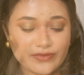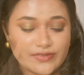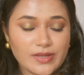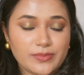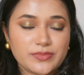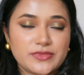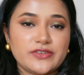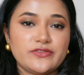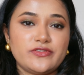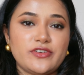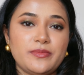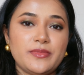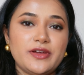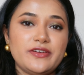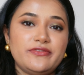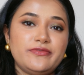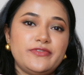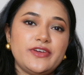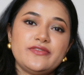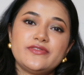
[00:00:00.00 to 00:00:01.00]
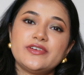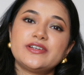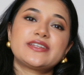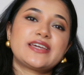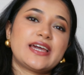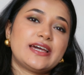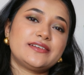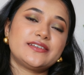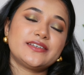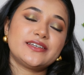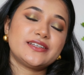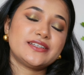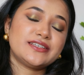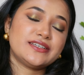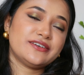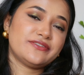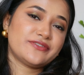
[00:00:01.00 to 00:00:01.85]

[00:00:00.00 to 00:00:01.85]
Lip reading: something from my favorite category.